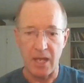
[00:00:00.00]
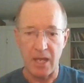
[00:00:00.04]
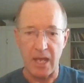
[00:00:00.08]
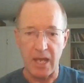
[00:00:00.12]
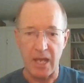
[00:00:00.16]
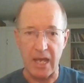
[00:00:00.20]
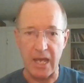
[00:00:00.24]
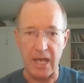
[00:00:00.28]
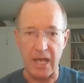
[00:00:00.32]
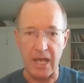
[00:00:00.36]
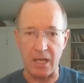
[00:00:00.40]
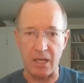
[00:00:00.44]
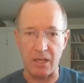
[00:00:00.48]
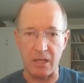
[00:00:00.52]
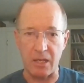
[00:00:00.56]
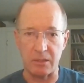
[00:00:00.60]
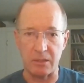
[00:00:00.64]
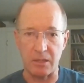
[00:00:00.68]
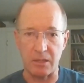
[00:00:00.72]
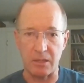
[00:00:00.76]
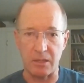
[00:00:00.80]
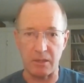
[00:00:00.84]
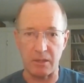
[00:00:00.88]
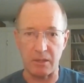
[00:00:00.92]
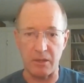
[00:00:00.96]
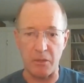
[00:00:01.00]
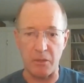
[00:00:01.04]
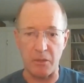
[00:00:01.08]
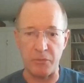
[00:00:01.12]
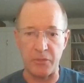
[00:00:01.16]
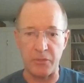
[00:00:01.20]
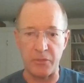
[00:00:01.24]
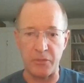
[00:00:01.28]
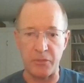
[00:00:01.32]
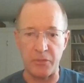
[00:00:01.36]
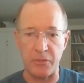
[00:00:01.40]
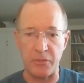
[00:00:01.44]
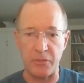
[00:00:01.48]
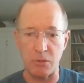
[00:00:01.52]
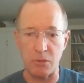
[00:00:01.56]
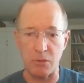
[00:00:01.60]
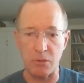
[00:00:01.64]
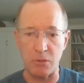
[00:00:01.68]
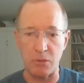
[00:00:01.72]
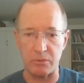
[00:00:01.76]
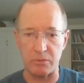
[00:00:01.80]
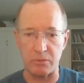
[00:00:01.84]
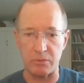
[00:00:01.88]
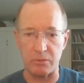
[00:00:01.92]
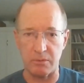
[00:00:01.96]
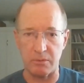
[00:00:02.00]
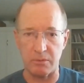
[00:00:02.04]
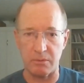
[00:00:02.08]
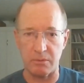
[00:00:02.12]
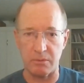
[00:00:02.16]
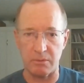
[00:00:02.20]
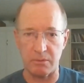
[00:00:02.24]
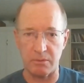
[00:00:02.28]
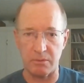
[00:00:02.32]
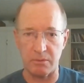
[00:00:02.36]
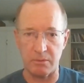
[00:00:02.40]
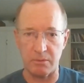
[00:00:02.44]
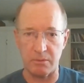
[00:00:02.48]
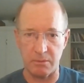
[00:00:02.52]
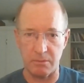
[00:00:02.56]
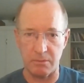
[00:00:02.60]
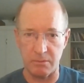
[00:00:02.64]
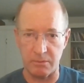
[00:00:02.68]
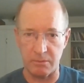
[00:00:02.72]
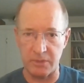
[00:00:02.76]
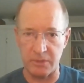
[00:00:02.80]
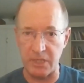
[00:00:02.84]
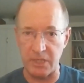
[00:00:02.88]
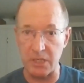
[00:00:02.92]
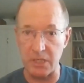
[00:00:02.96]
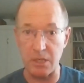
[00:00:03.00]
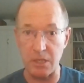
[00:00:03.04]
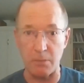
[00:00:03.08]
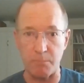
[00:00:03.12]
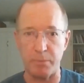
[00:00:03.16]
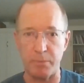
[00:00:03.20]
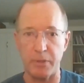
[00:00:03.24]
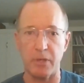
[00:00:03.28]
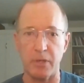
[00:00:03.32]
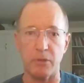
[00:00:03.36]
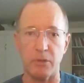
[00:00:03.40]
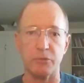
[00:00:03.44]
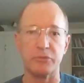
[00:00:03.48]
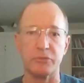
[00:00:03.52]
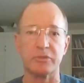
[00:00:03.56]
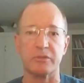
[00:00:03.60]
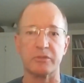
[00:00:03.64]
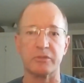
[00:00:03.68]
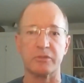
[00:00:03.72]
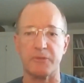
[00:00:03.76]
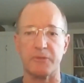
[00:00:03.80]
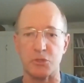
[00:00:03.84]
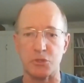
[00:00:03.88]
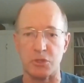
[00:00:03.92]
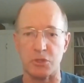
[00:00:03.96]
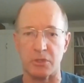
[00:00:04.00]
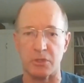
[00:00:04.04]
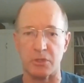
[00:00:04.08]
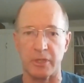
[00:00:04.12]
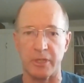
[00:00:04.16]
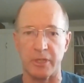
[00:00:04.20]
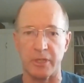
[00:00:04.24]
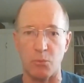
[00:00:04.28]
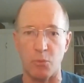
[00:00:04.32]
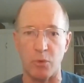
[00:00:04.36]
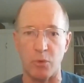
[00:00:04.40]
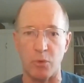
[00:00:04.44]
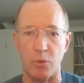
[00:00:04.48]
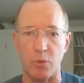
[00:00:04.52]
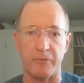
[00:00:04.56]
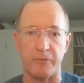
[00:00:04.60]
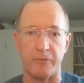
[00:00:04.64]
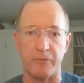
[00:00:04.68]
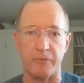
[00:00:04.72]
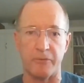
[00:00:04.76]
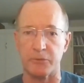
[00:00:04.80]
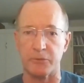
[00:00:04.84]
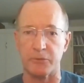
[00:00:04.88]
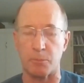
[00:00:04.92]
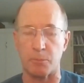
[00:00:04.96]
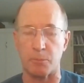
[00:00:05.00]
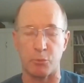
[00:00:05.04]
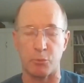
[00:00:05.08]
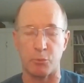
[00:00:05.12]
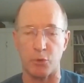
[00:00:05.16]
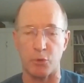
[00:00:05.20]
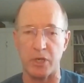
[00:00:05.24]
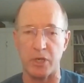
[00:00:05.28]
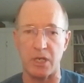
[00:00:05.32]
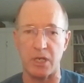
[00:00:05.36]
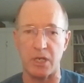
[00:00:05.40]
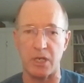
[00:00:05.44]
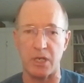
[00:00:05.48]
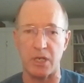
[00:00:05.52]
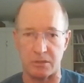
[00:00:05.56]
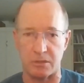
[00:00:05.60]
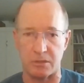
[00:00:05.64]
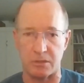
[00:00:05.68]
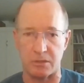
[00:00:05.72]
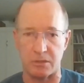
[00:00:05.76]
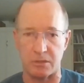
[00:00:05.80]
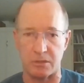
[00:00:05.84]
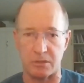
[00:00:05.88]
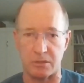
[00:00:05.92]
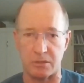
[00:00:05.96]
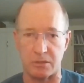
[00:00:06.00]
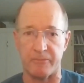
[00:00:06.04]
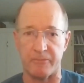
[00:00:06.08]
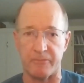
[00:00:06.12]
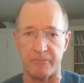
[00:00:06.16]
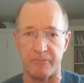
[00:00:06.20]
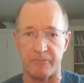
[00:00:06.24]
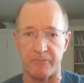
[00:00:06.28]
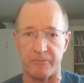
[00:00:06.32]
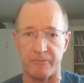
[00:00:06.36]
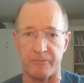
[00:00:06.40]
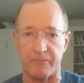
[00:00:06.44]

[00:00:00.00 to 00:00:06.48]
and they don't decompose sufficiently with debris on top of them